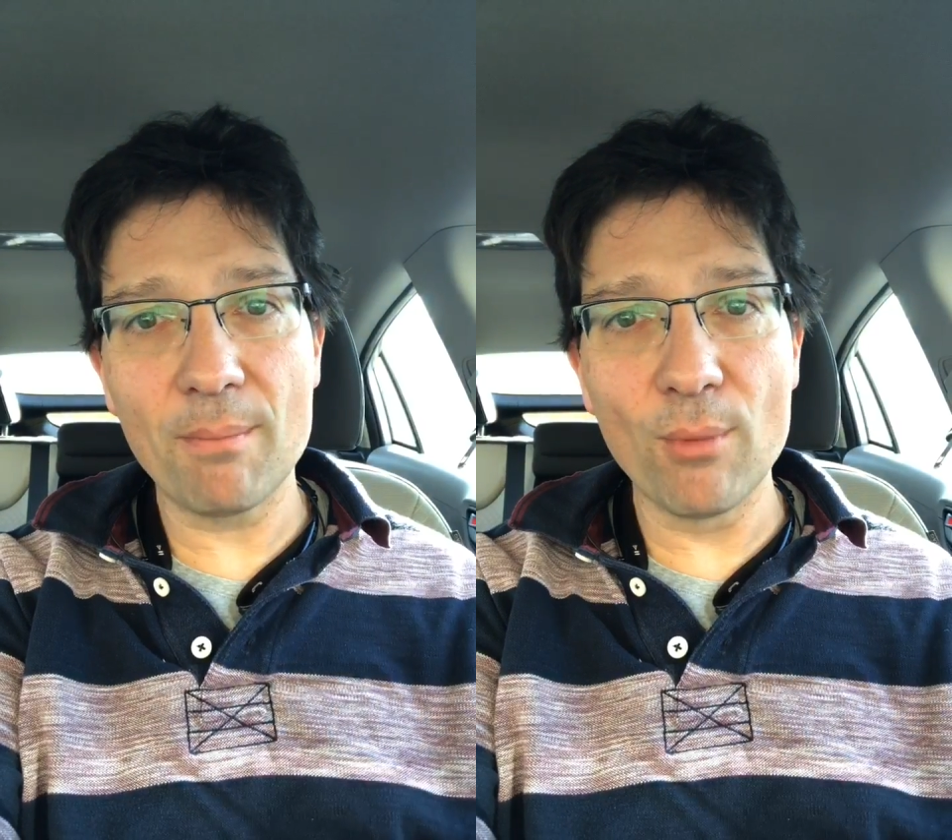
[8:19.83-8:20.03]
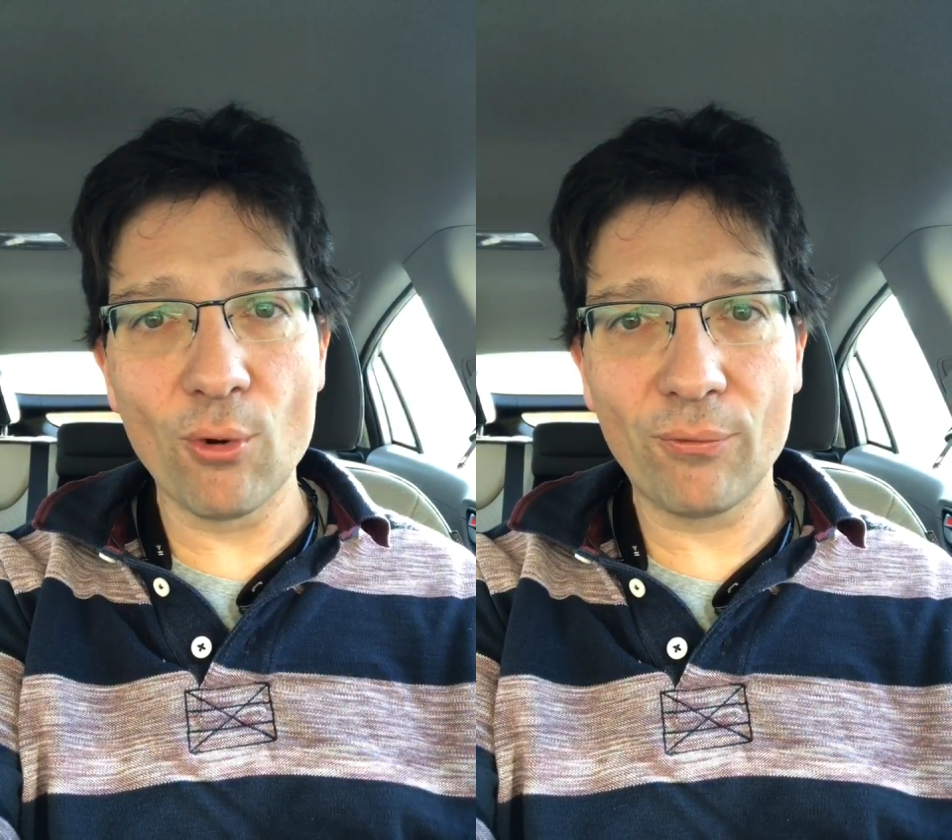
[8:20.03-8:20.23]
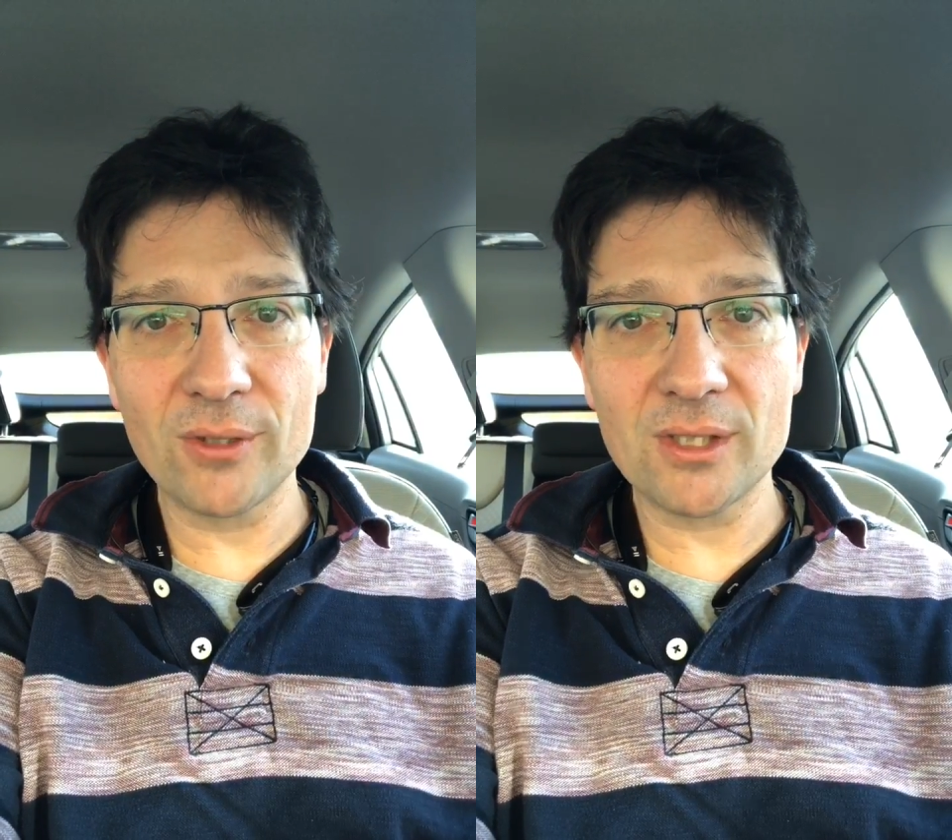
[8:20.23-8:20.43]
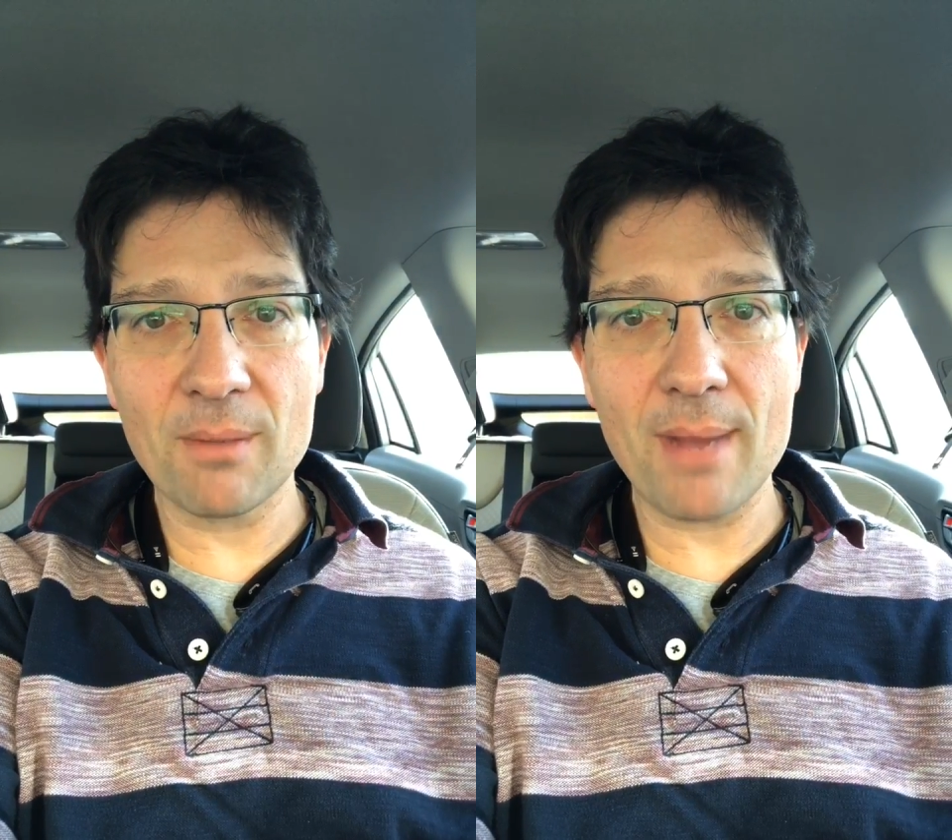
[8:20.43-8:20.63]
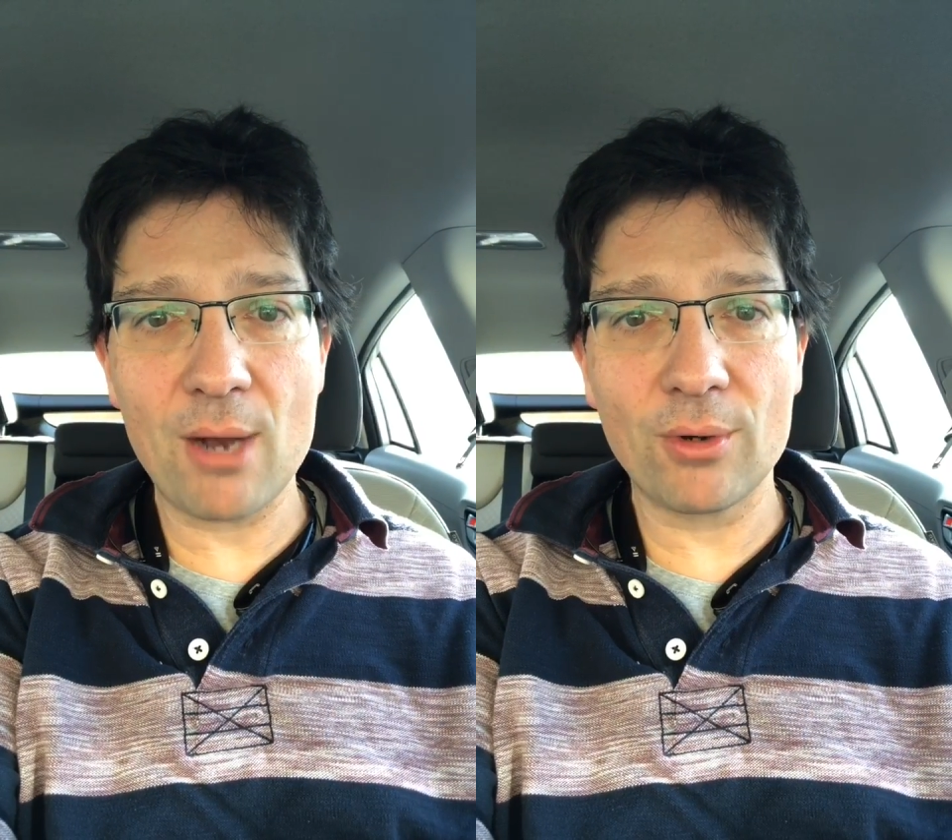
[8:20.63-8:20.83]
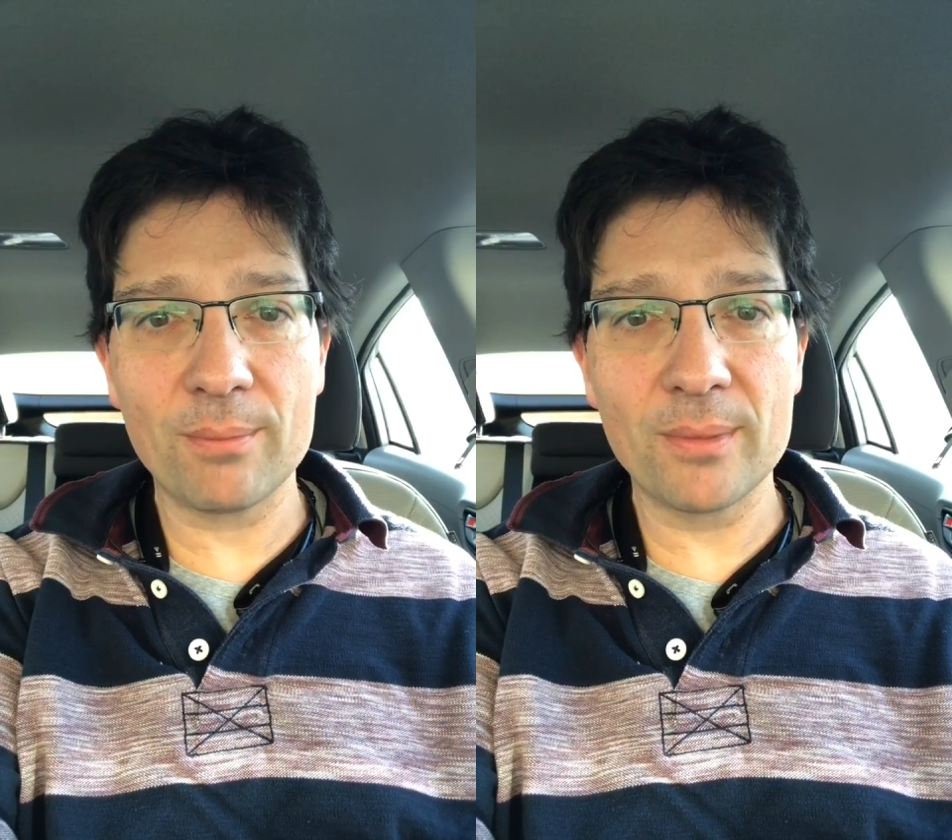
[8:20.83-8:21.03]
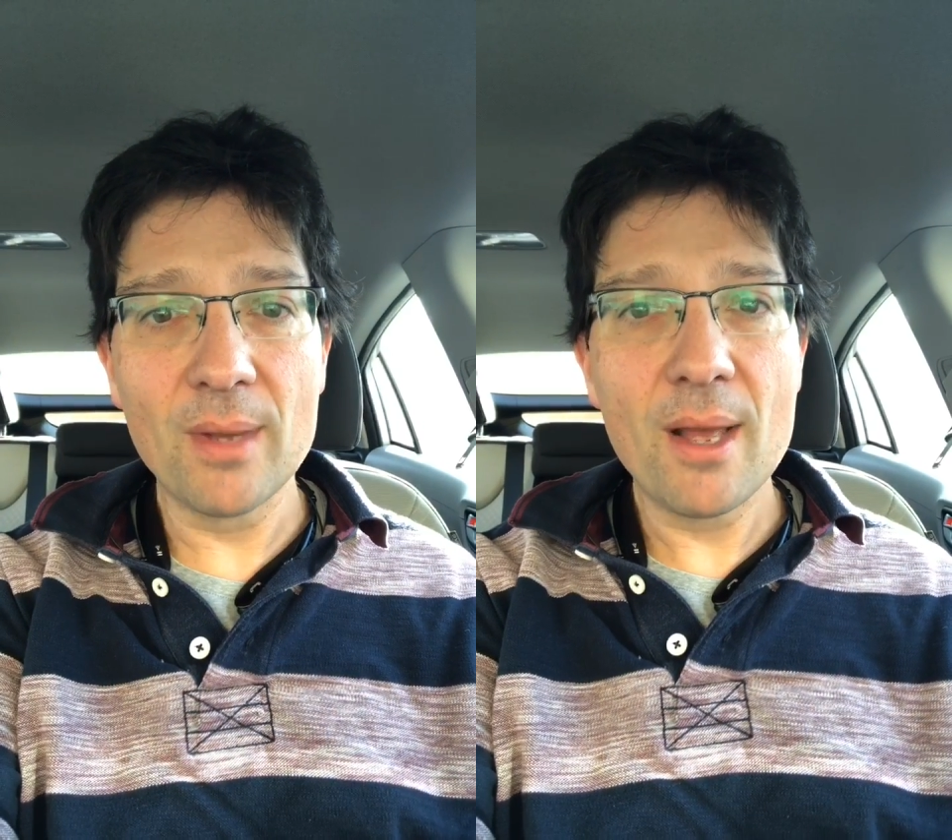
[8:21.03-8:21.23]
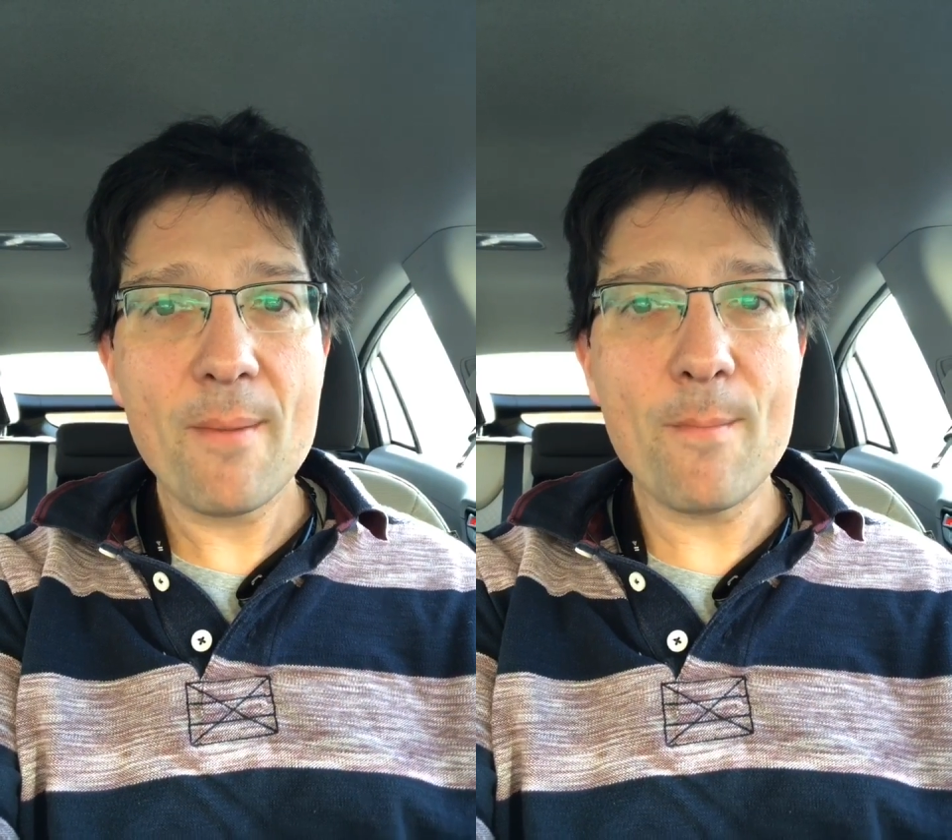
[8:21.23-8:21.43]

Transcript: amorphous amalgam